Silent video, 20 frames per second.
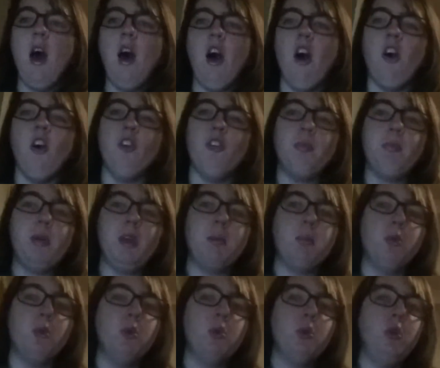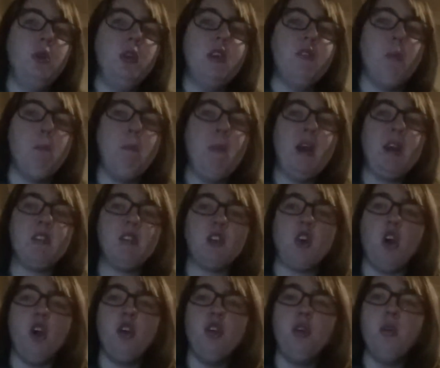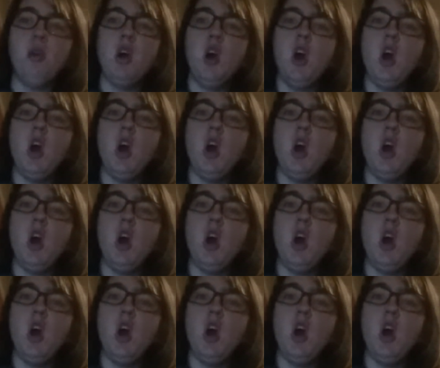of people who live in Mexico.